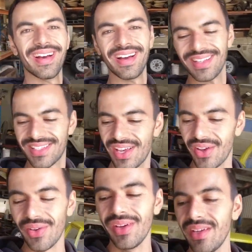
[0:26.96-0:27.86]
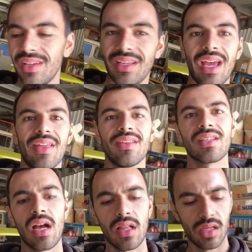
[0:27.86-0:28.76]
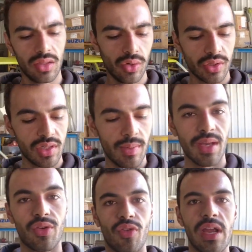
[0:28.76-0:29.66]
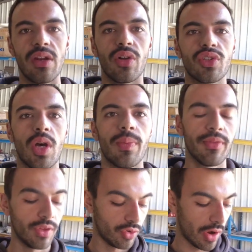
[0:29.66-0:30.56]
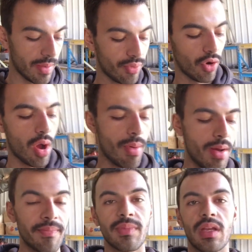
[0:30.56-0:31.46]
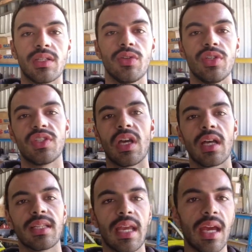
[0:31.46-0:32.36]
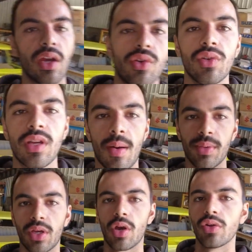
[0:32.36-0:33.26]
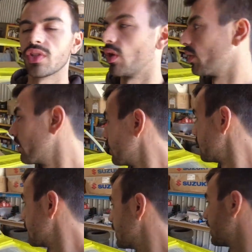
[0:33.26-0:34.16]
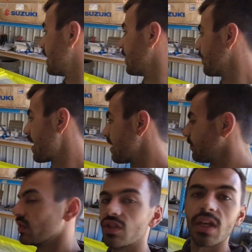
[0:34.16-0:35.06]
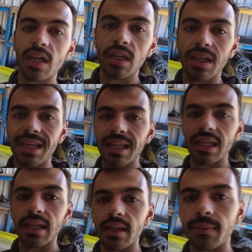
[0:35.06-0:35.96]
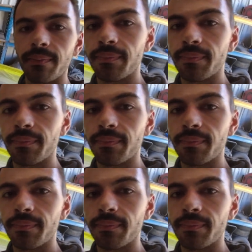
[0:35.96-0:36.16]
so yeah, this color looks a bit green on top of the grey primer until you start to get a good couple of coats on. And if you see here,